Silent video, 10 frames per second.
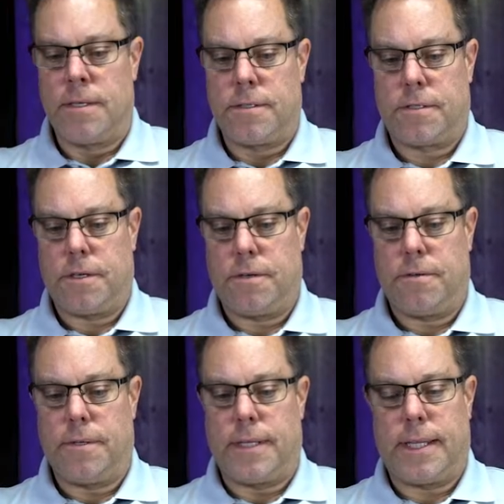
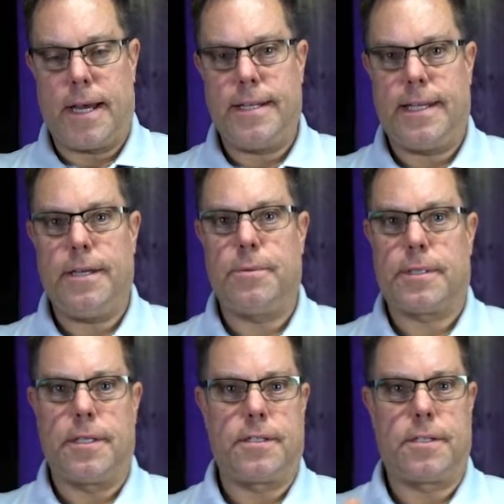So the idea
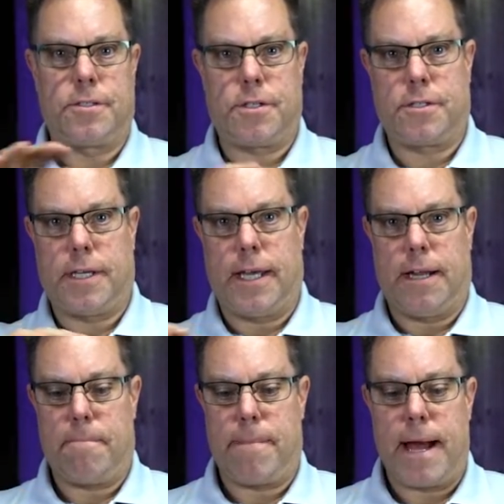with this is just to get
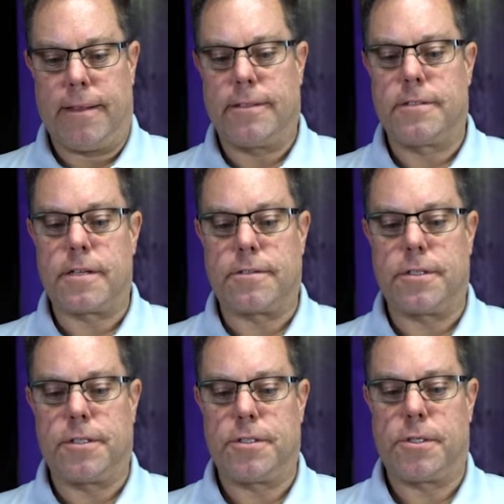it balanced as
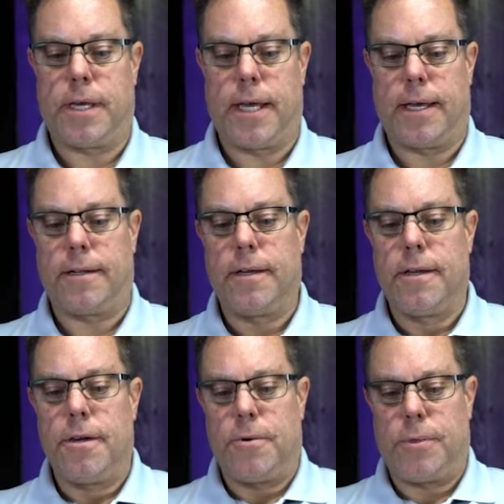good as you can.
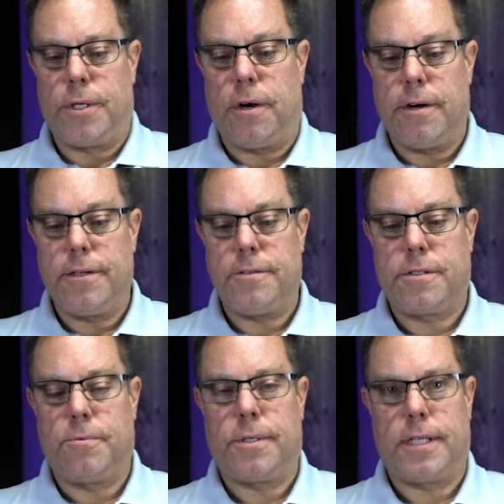When you are
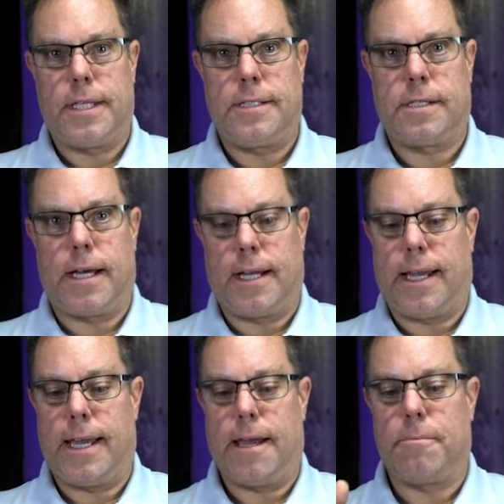using one of these kind of
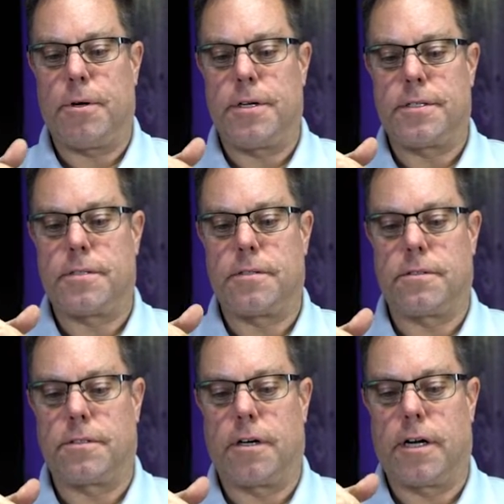cameras, this
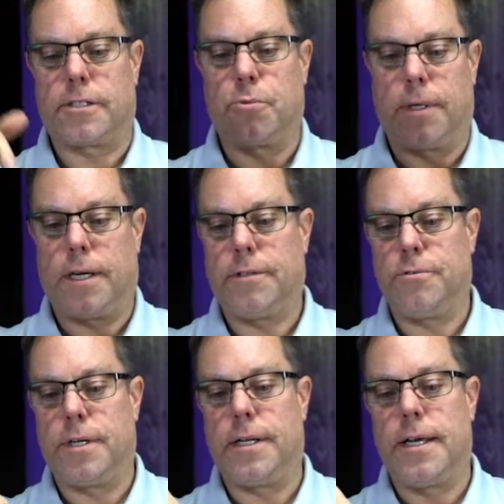is an
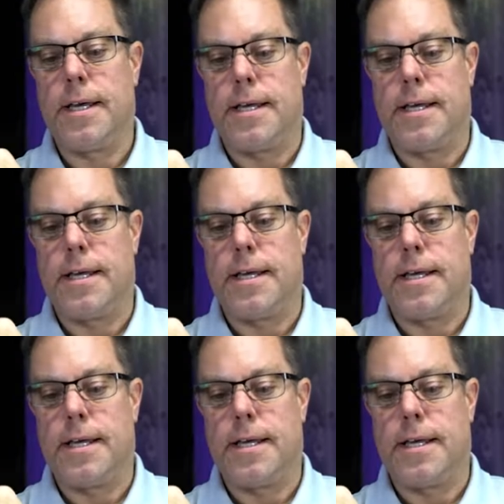RX100,